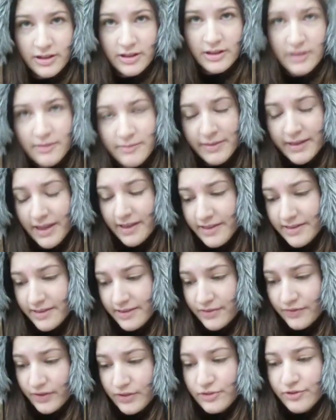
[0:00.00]
Because this
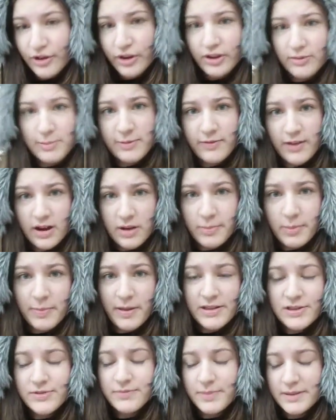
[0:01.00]
future could be very
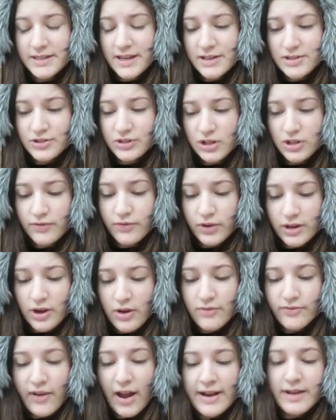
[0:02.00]
potential if we don't
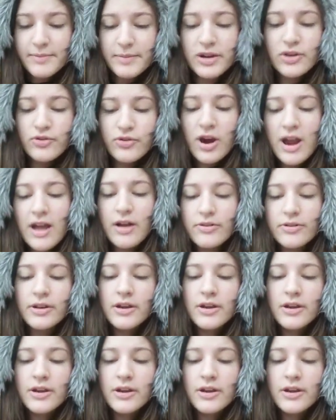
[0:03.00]
find a middle ground